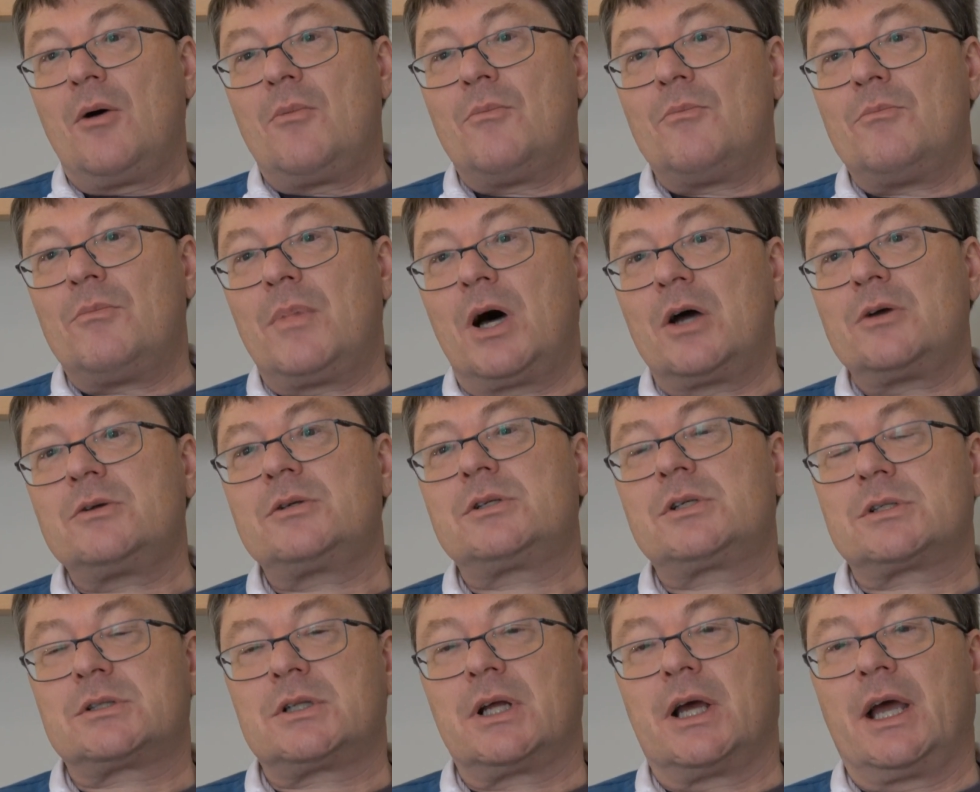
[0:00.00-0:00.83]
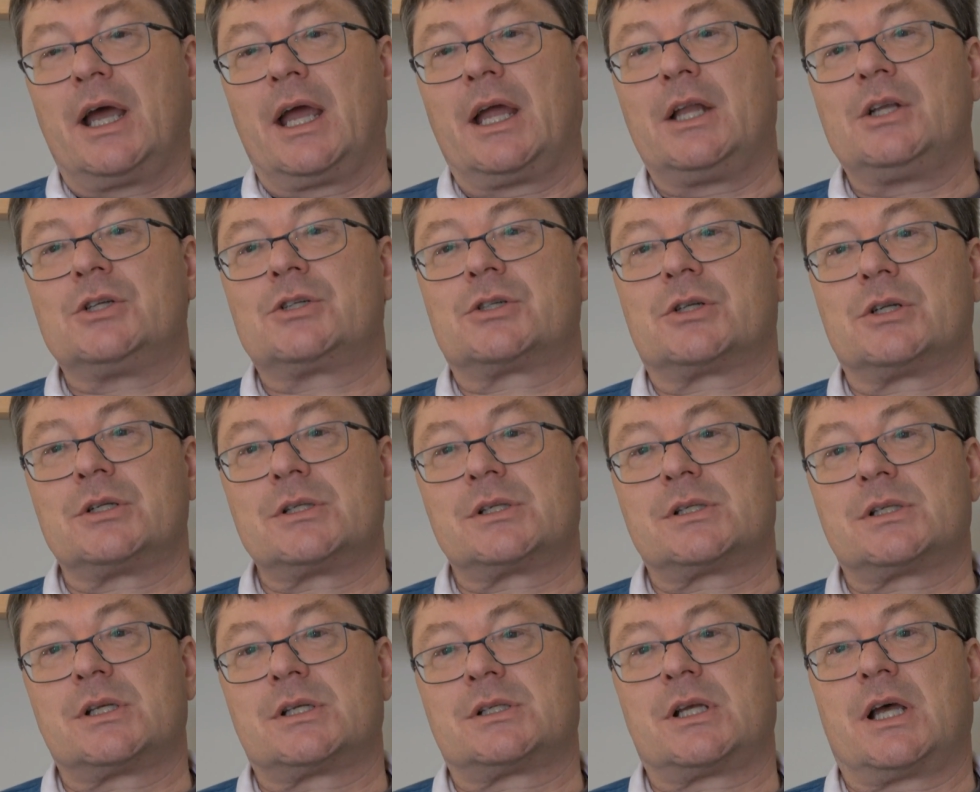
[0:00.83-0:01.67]
Most
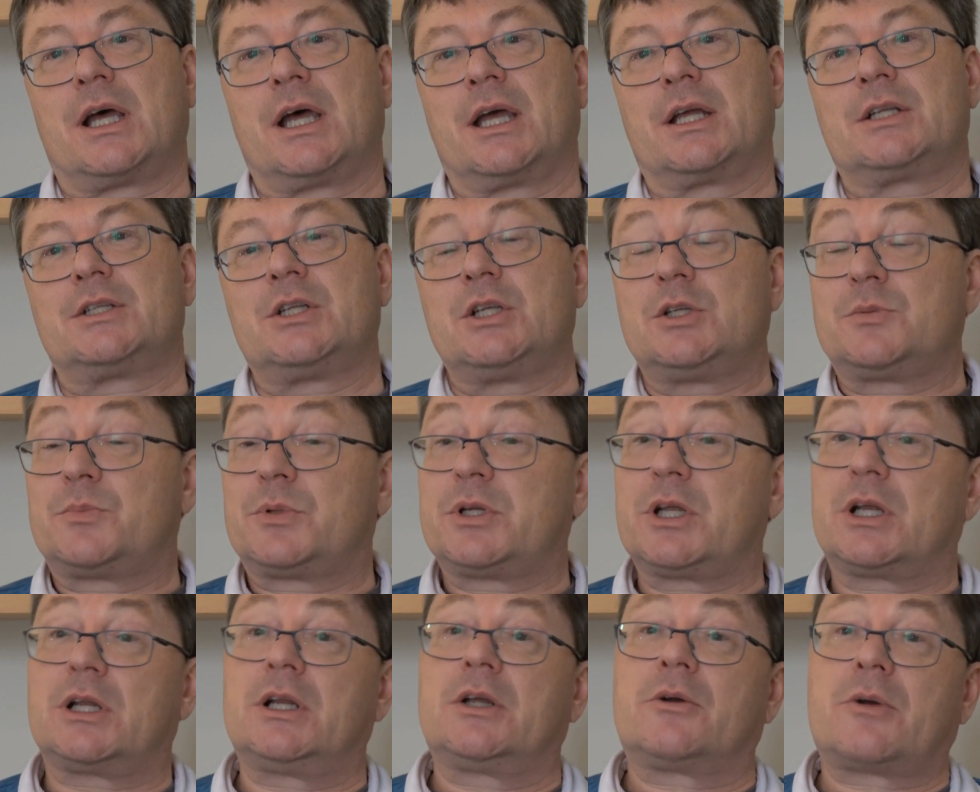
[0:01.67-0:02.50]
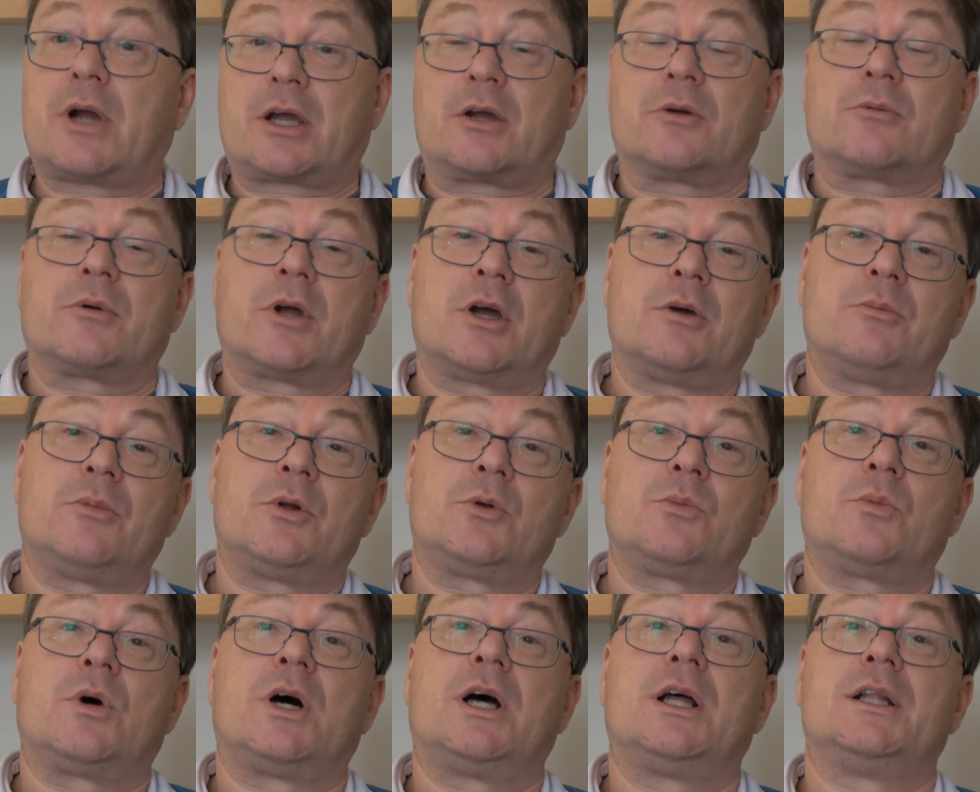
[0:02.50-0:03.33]
ancient societies, particularly
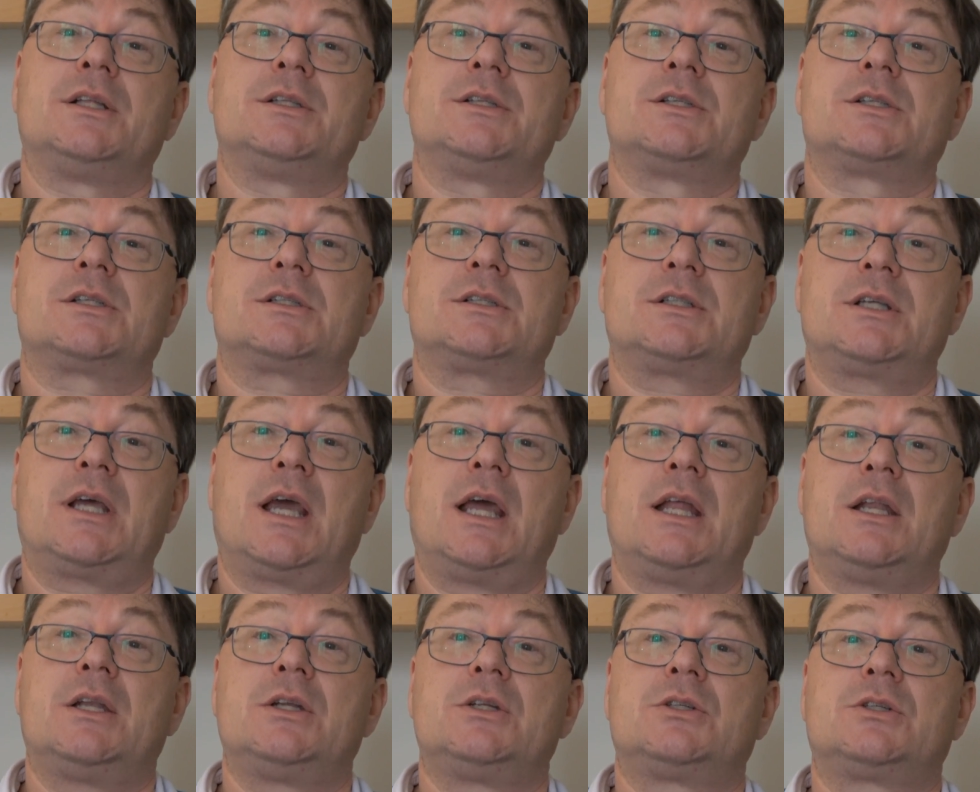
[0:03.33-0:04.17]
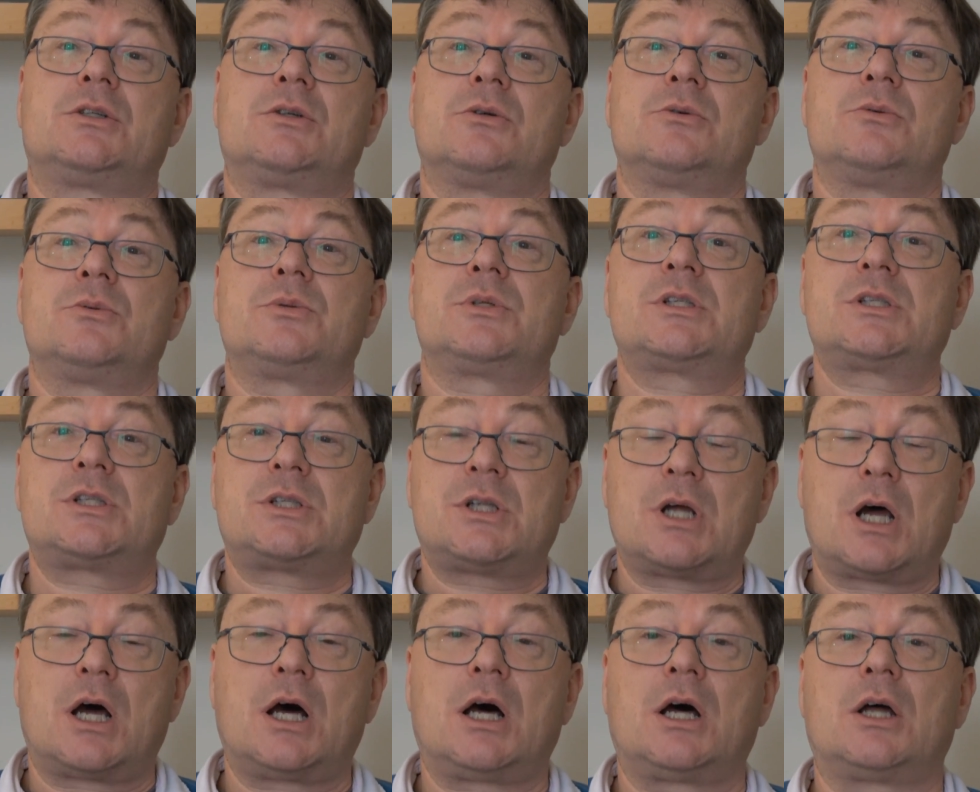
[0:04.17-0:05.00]
Greco-Roman ones, tend to
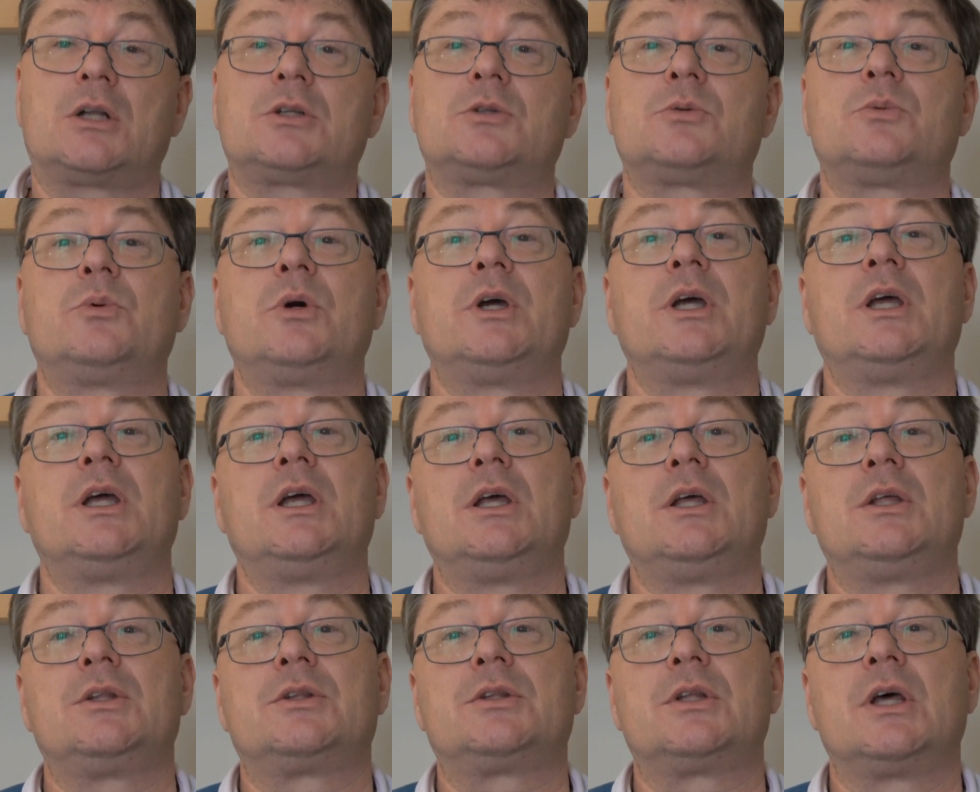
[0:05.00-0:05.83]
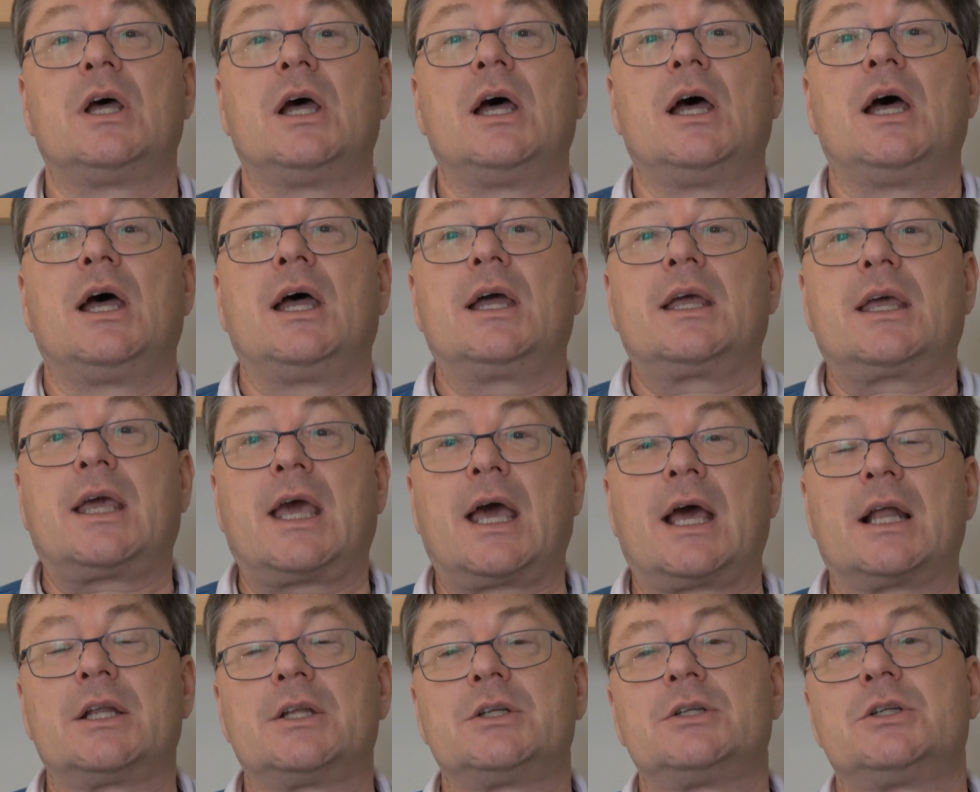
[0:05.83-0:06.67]
start with
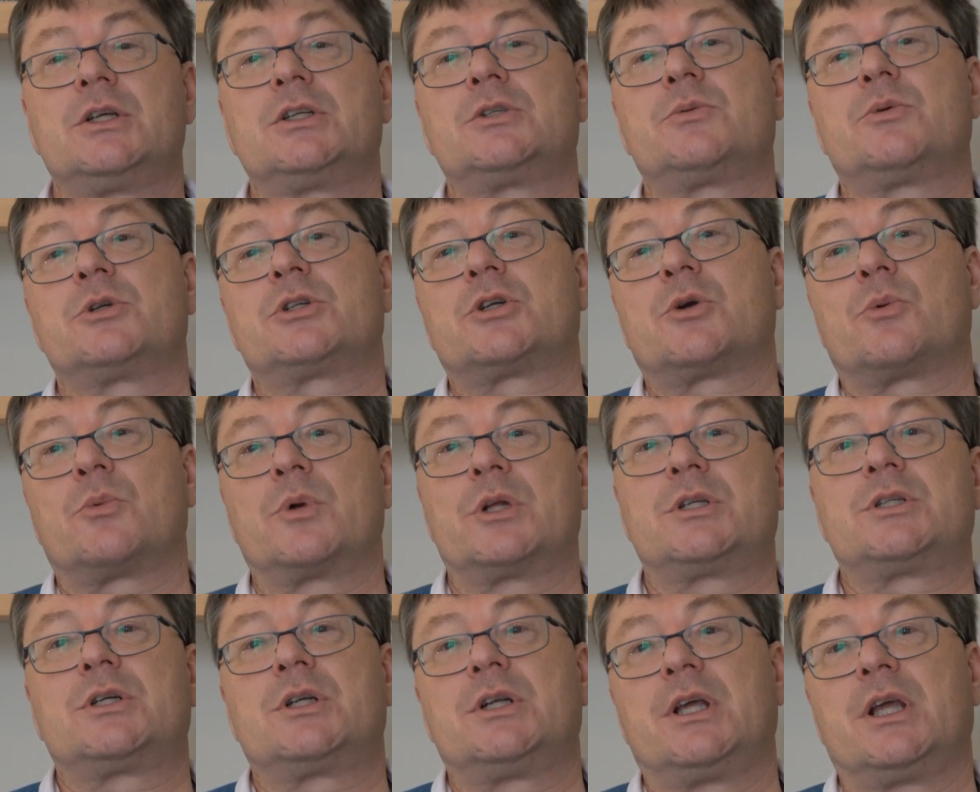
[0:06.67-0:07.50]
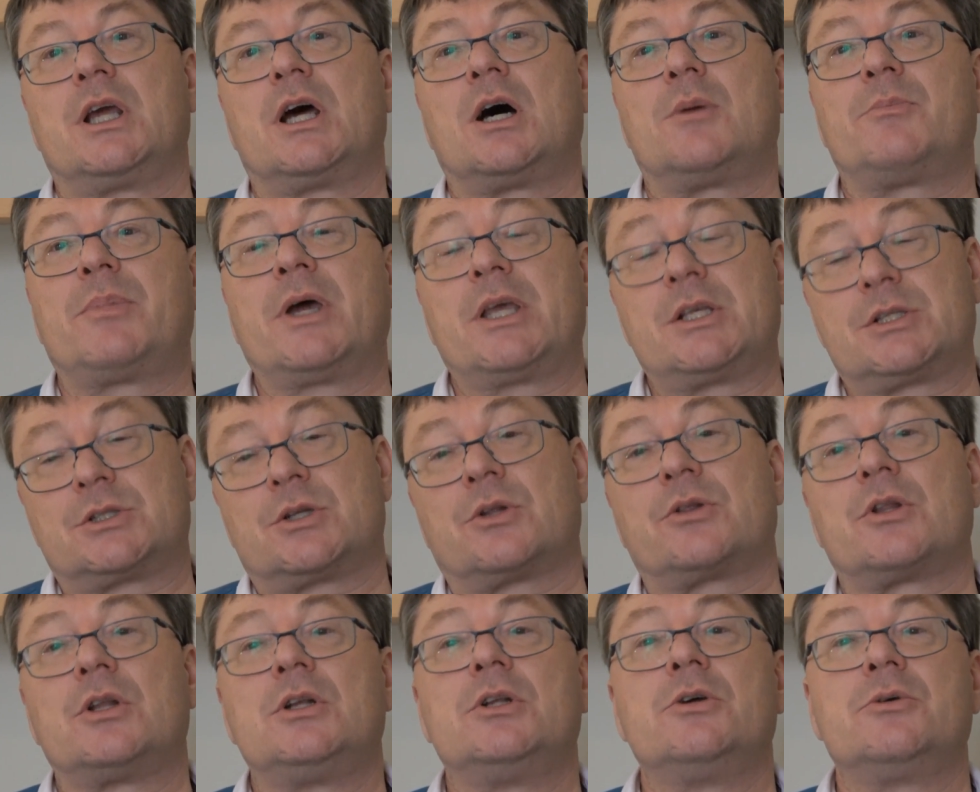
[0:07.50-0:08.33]
calendars which originally are based
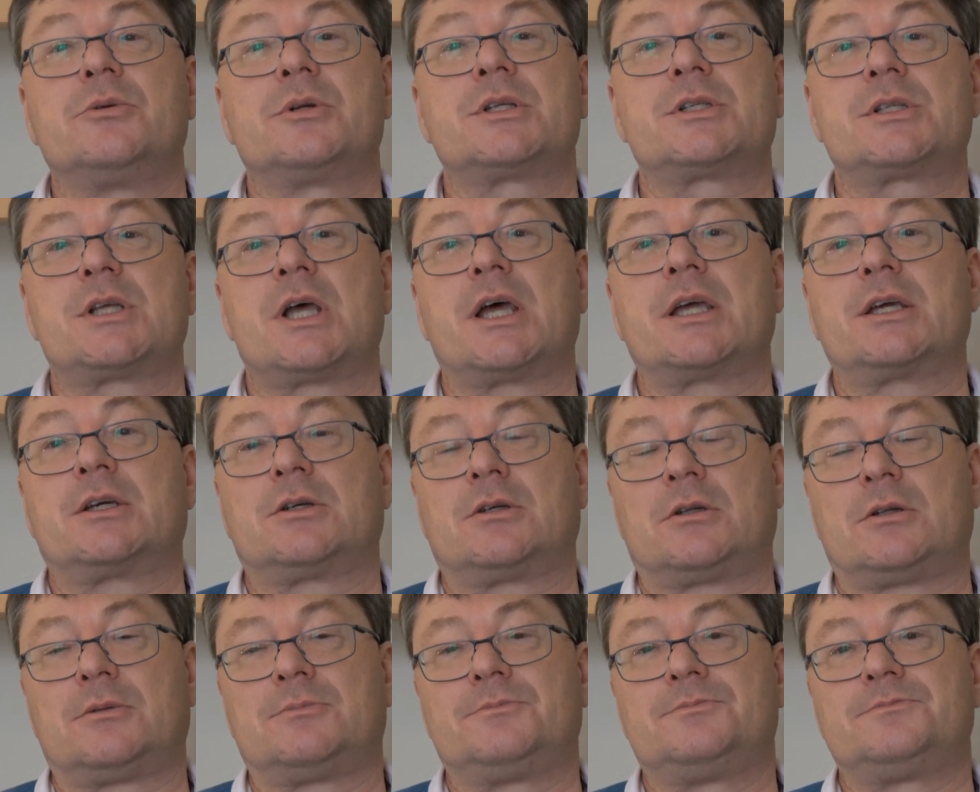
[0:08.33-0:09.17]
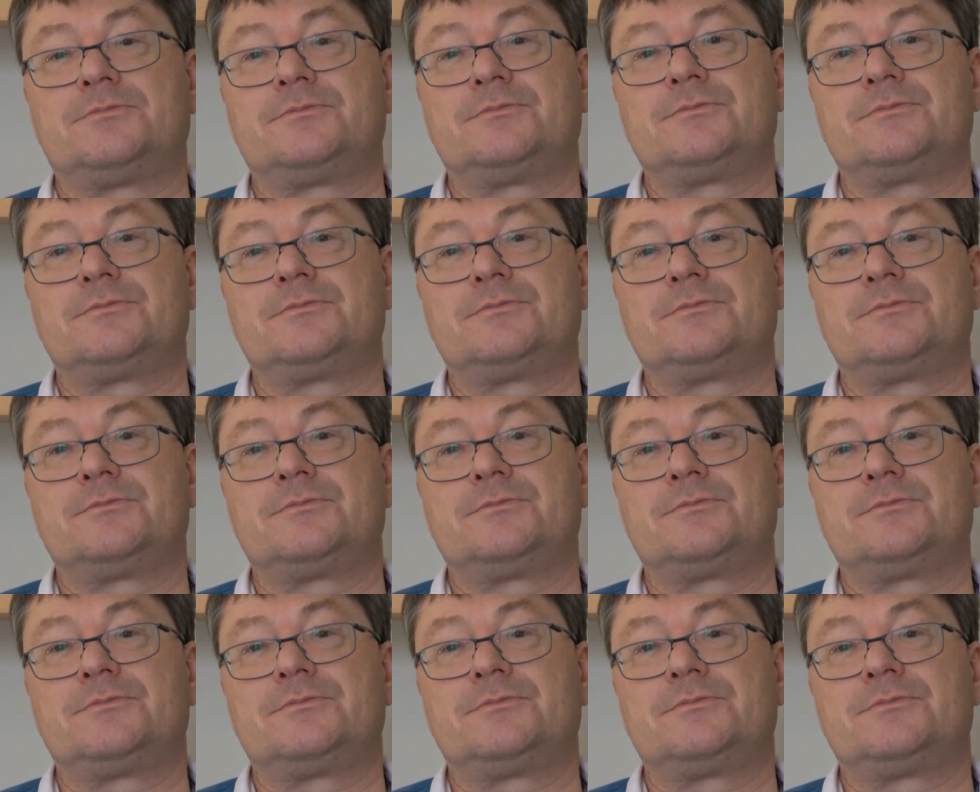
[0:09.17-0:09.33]
on the lunar cycle.